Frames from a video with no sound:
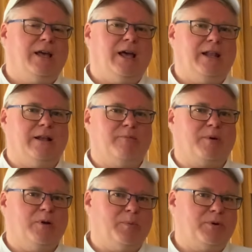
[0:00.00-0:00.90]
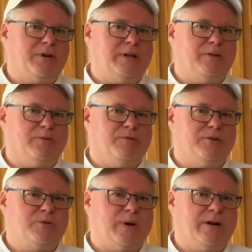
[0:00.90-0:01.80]
and then we're gonna put it in the
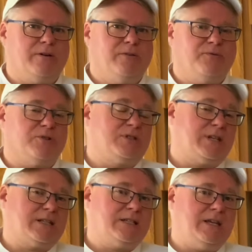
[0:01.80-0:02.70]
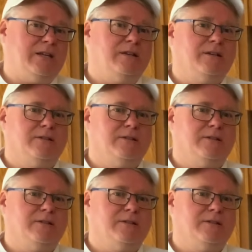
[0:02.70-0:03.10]
refrigerator for 16